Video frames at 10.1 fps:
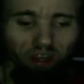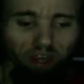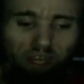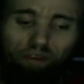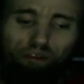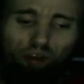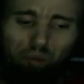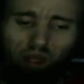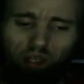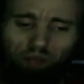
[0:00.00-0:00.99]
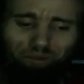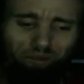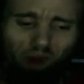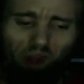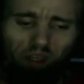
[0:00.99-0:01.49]
He's the
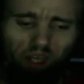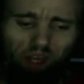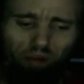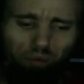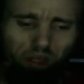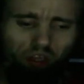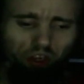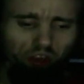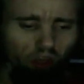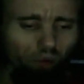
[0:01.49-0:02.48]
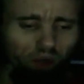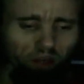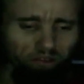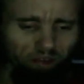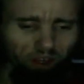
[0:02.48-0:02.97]
motherfucker that's been
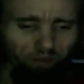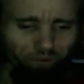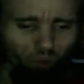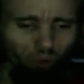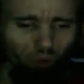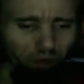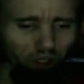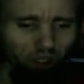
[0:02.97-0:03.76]
doing shit for me.